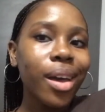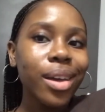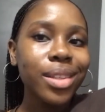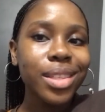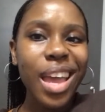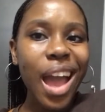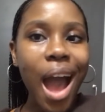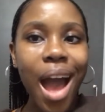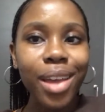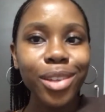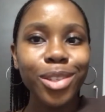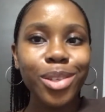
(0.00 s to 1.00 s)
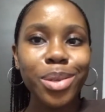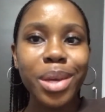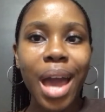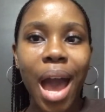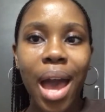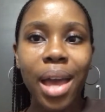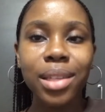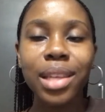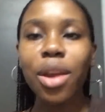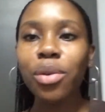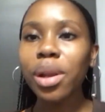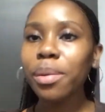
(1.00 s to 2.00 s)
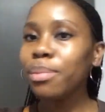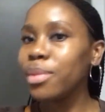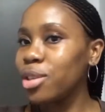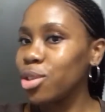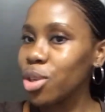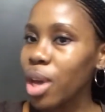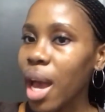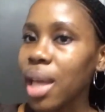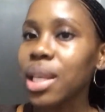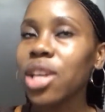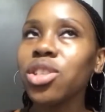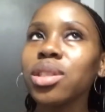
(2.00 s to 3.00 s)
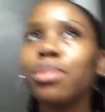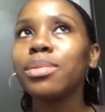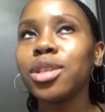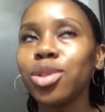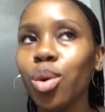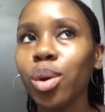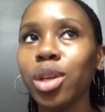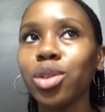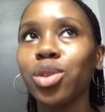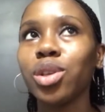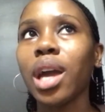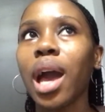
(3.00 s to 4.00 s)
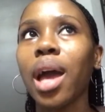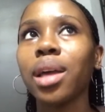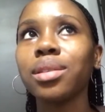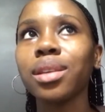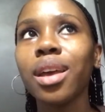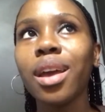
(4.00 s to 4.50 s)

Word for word: say hi to you guys i really miss you guys i just miss talking to you guys